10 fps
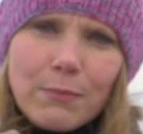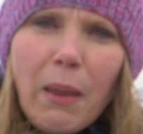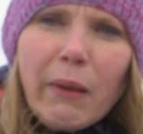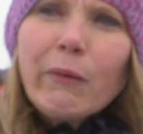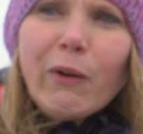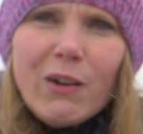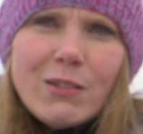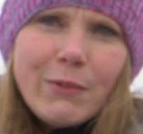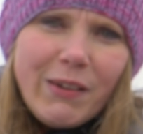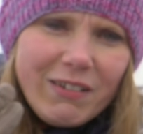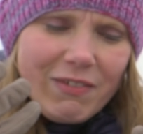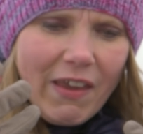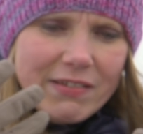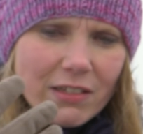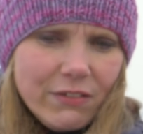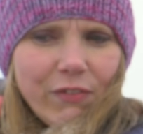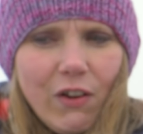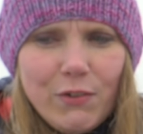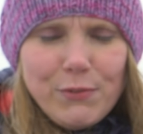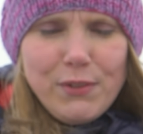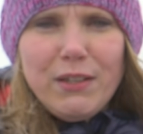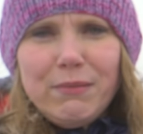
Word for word: to make words when your face is froze.